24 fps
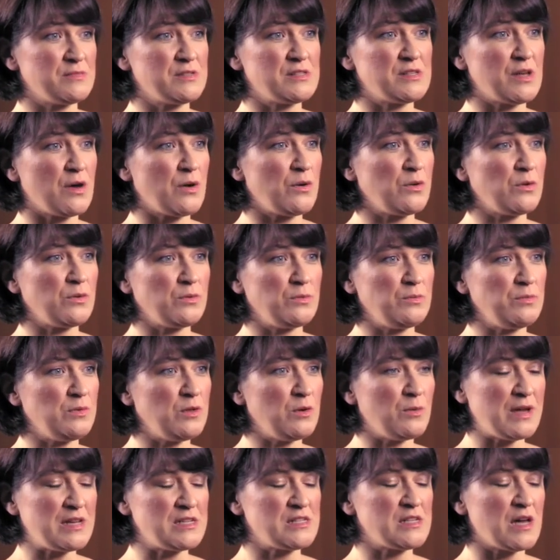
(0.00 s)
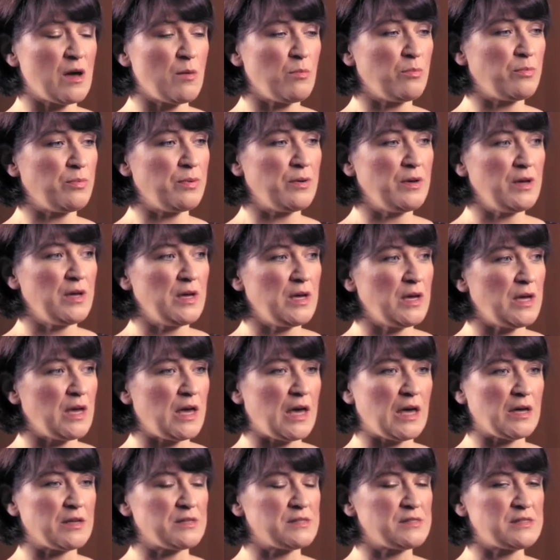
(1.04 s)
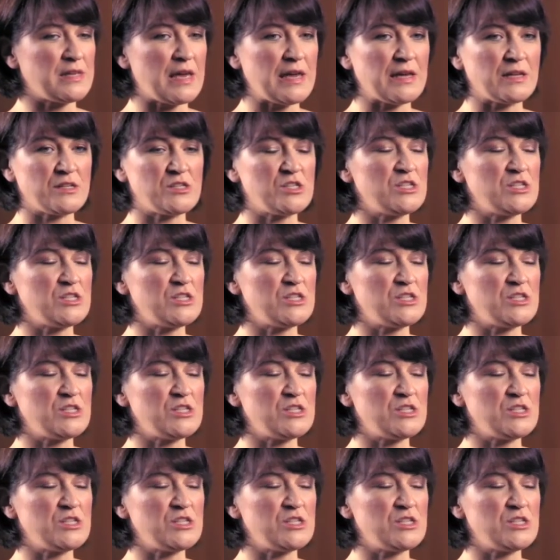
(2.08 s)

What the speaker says: So you end up saying,